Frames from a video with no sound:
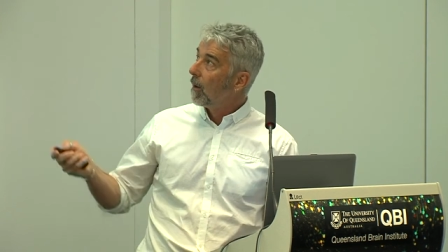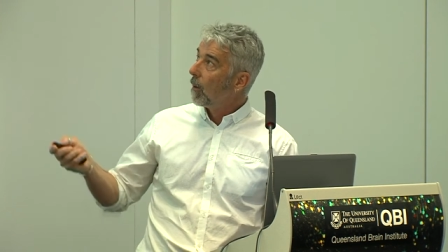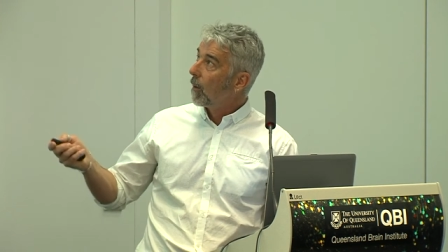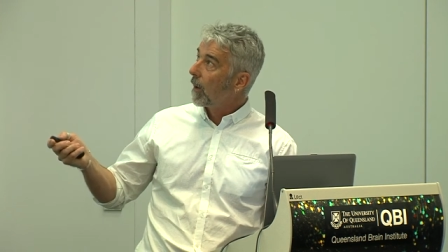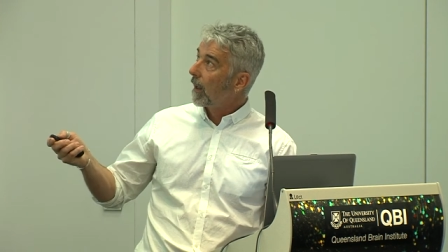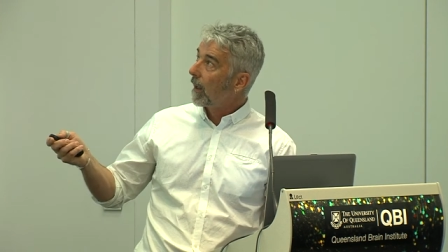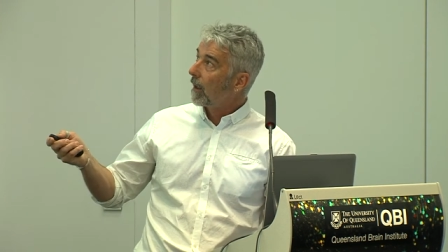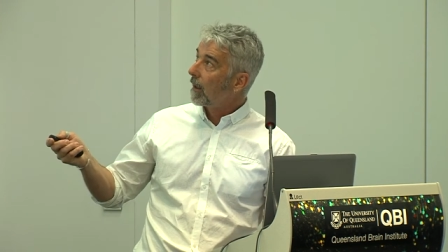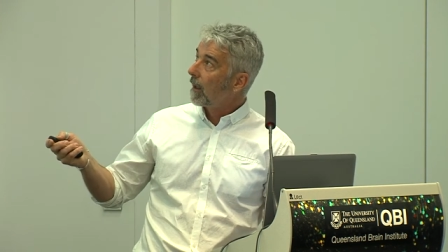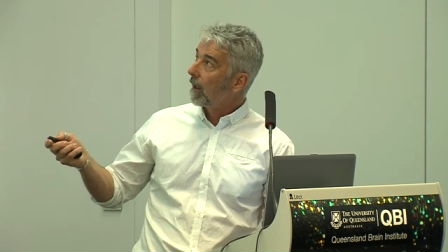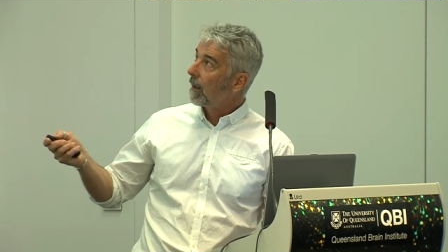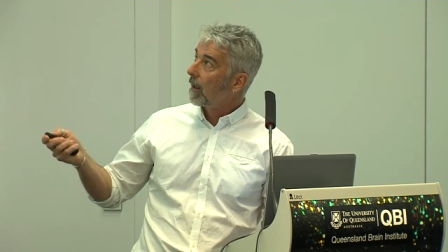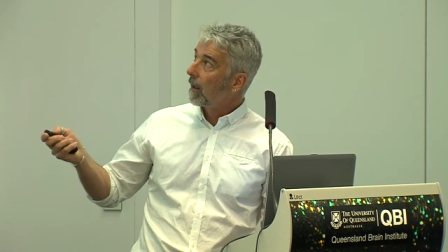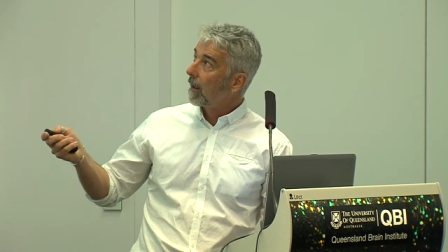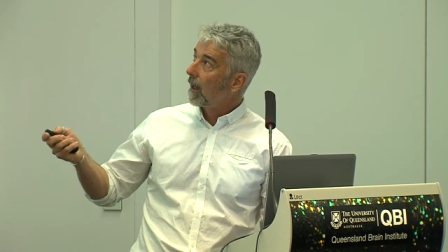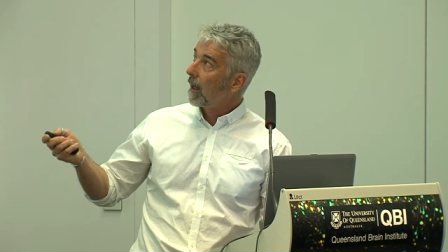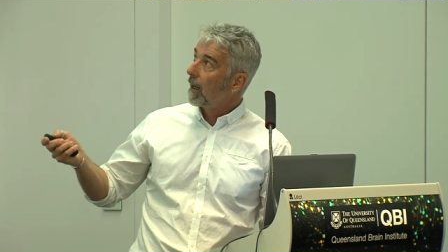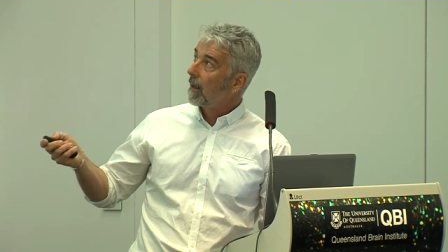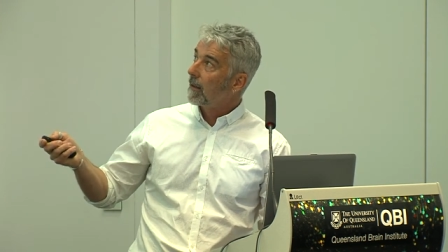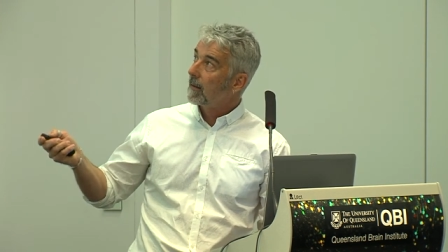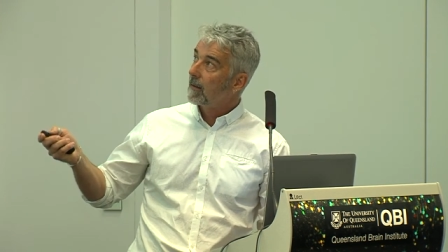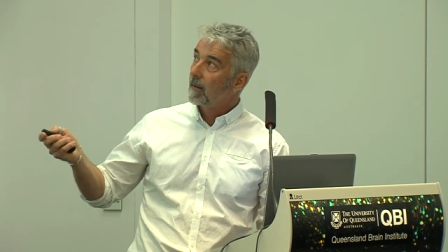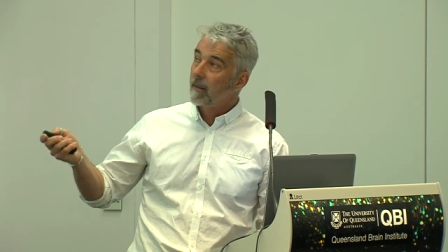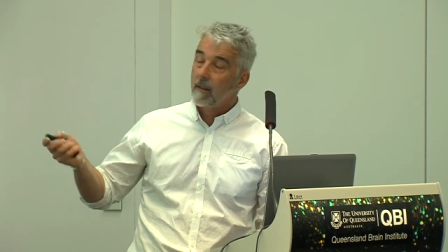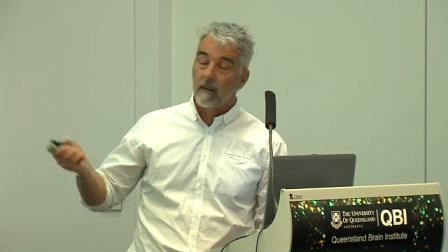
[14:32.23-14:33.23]
We can
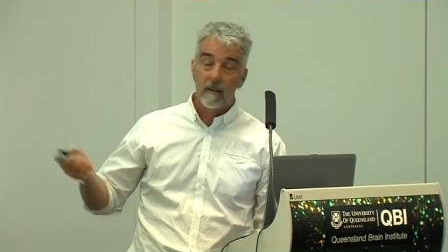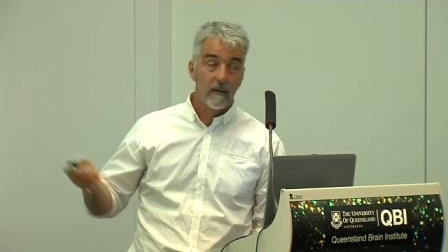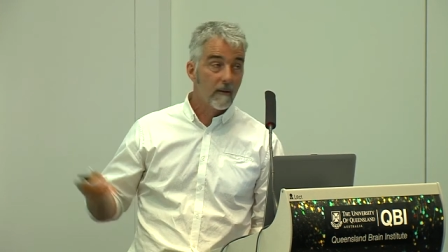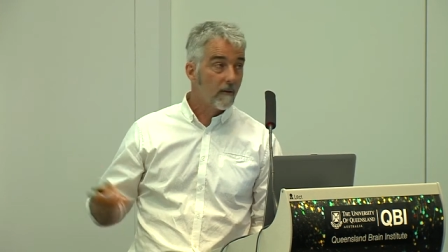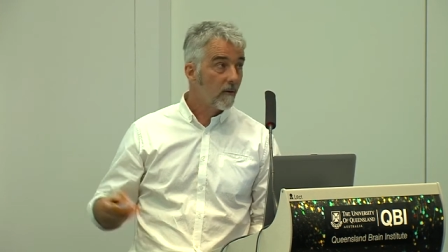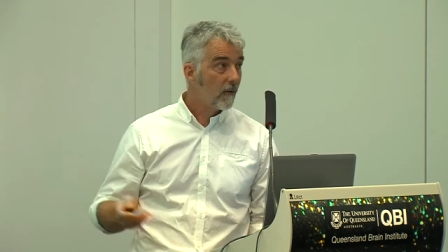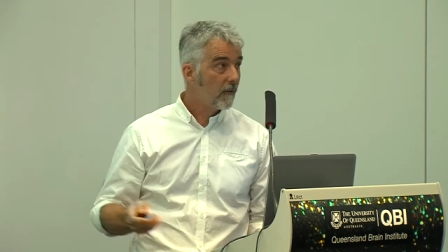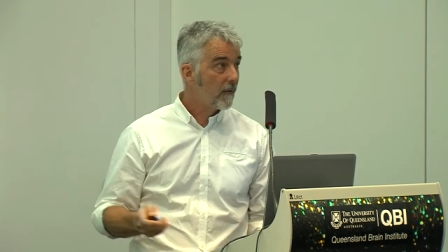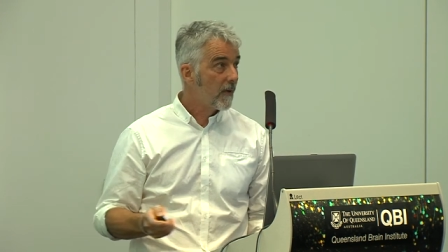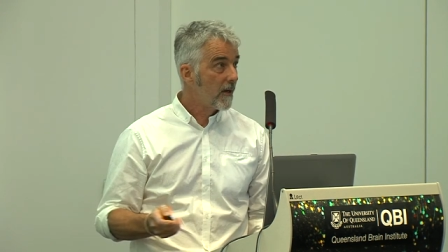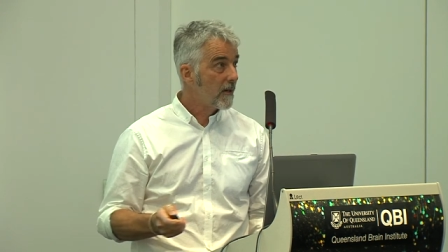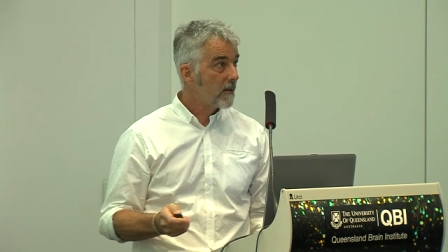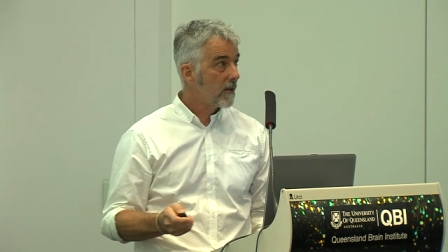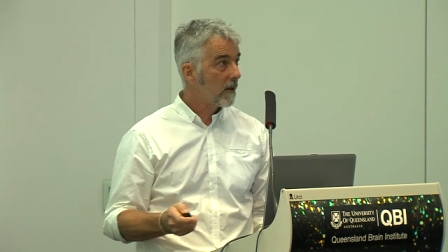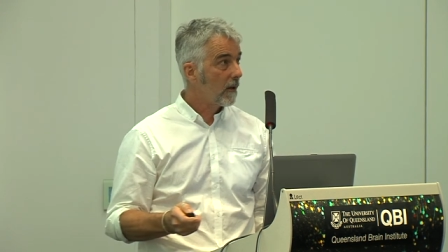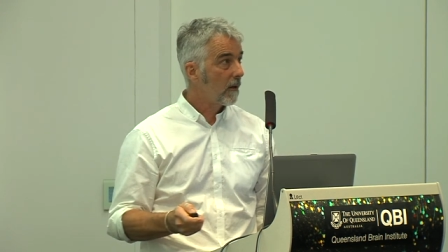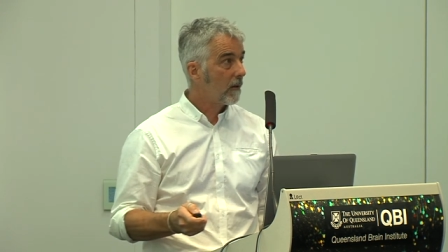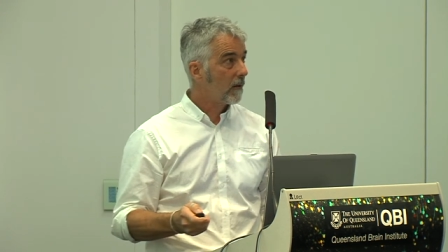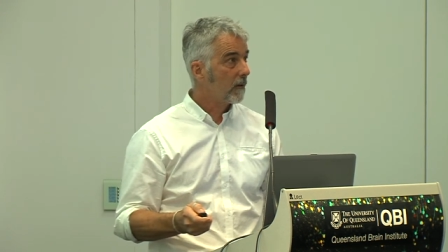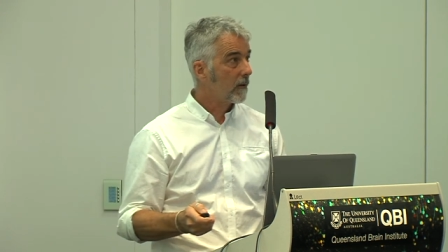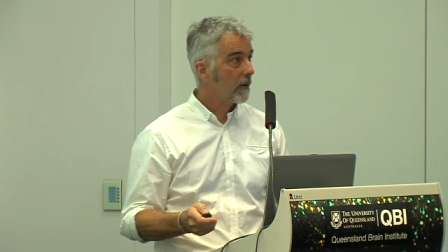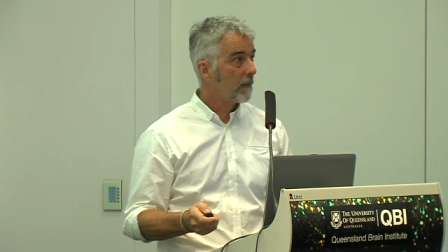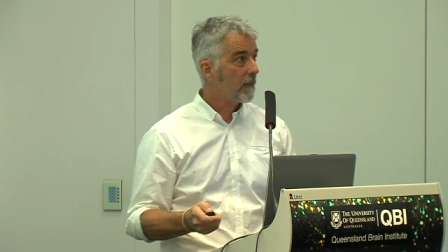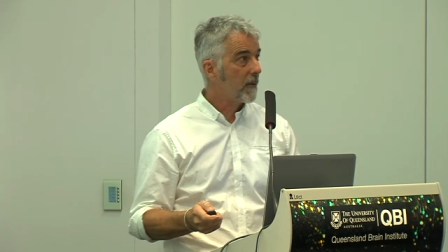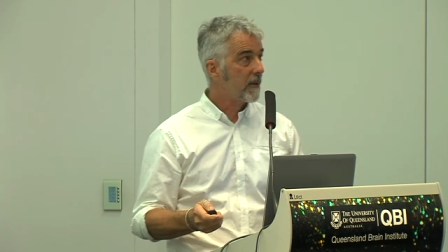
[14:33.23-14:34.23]
analyze these little fish
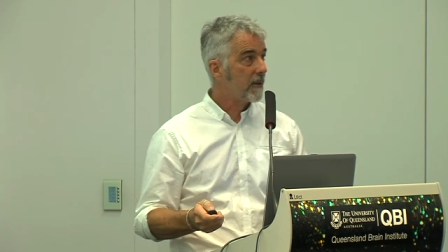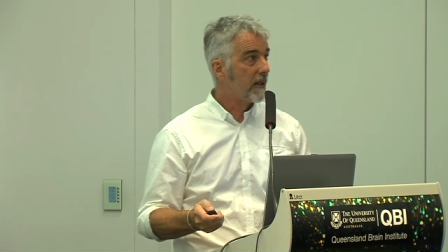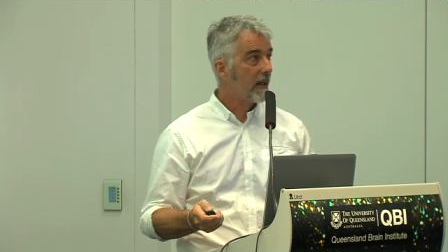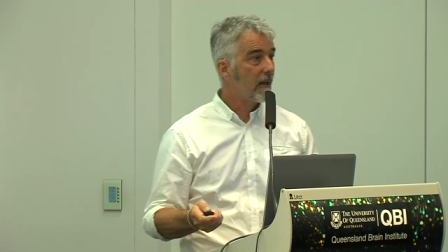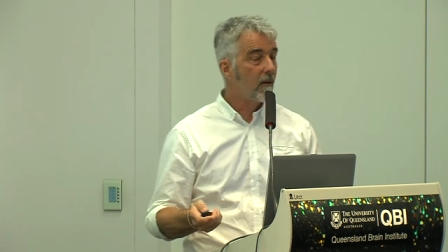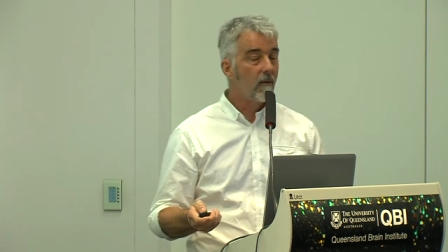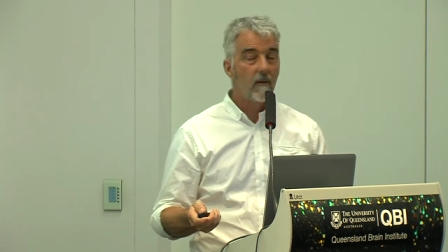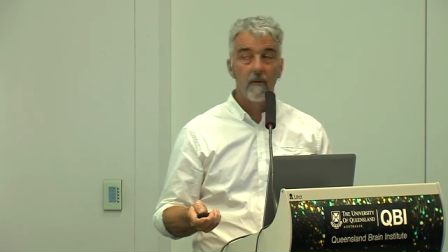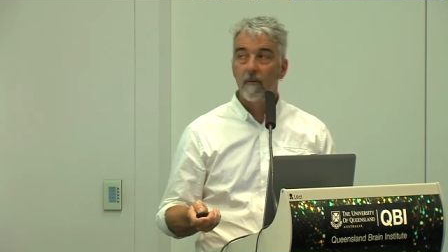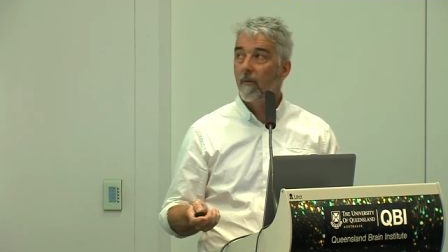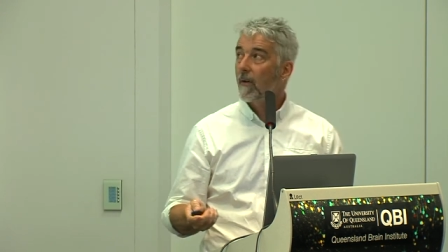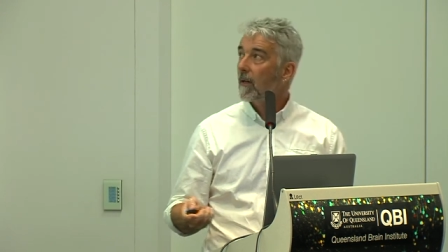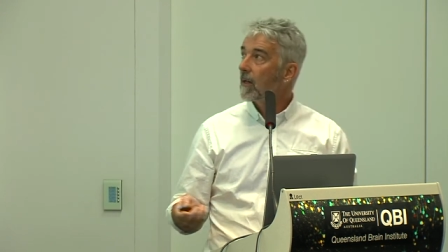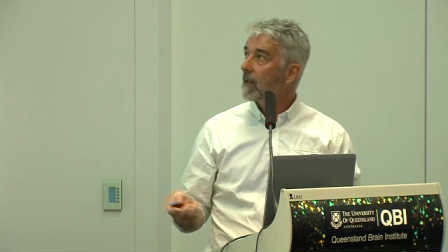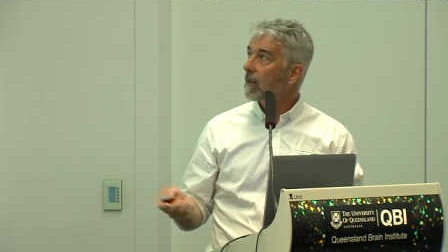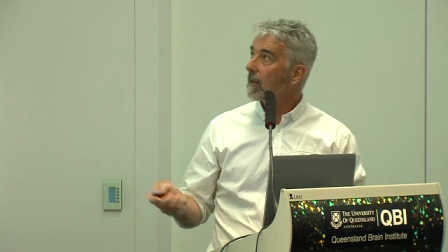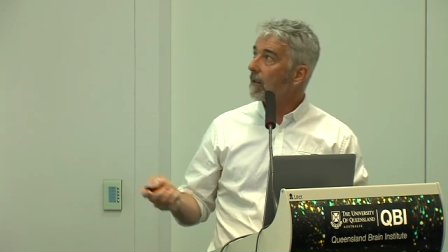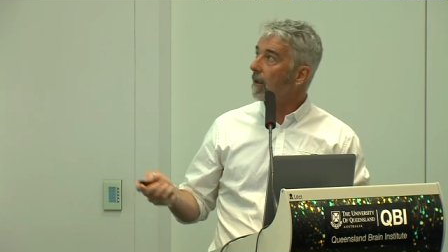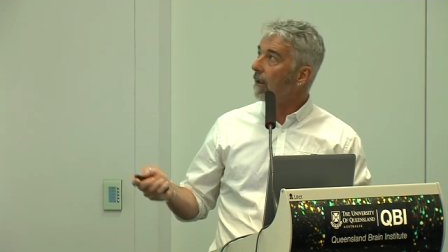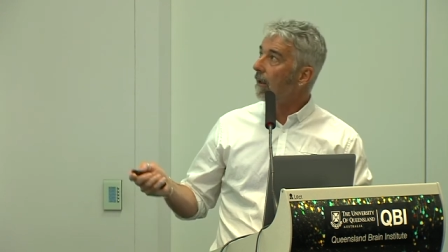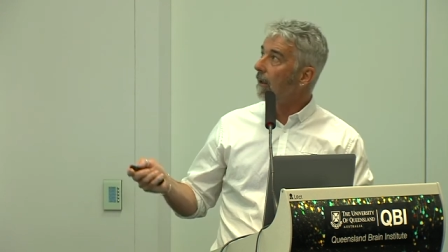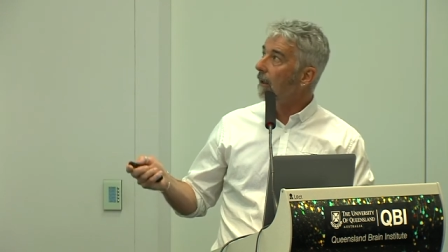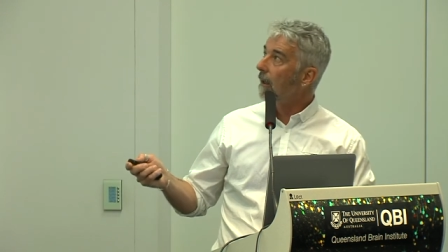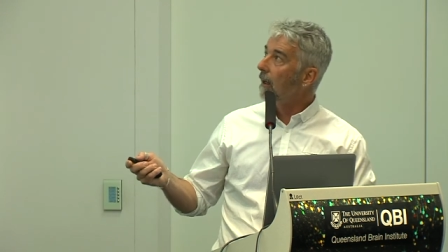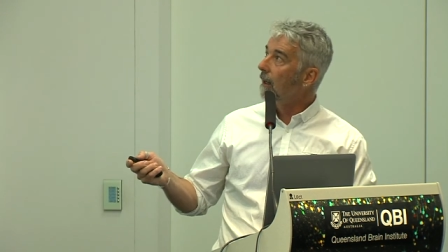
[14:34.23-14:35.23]
called the mosquito fish,
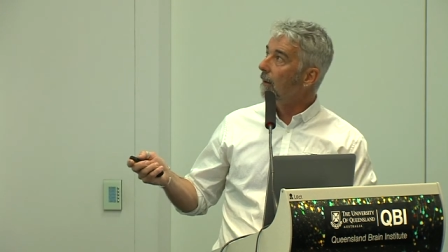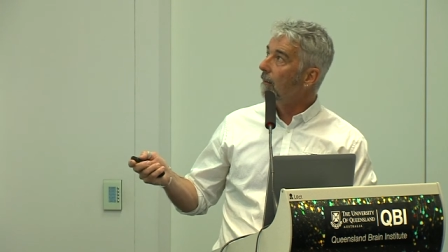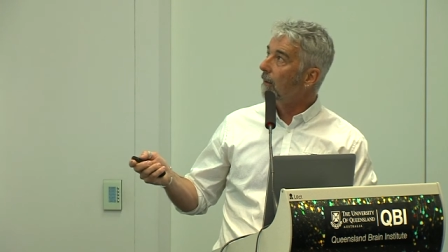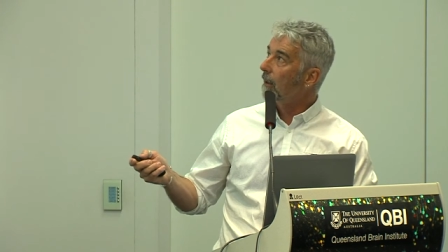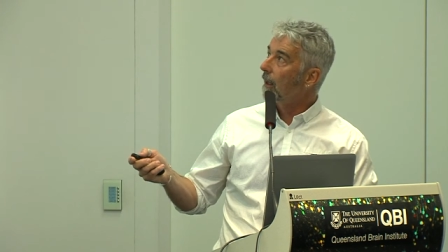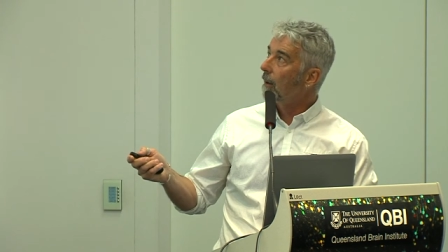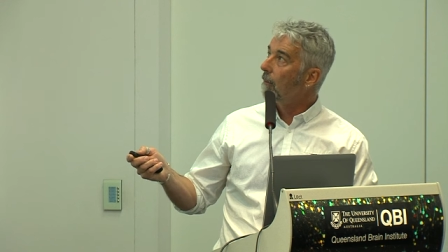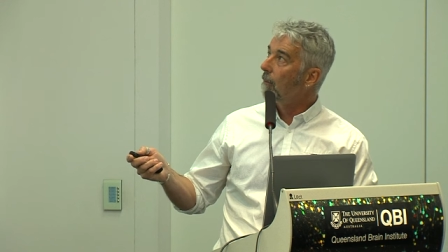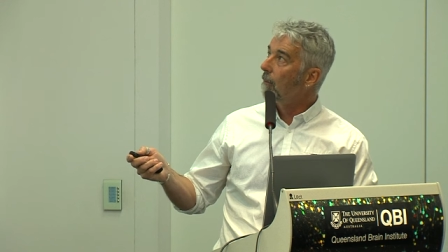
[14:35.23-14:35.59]
or um,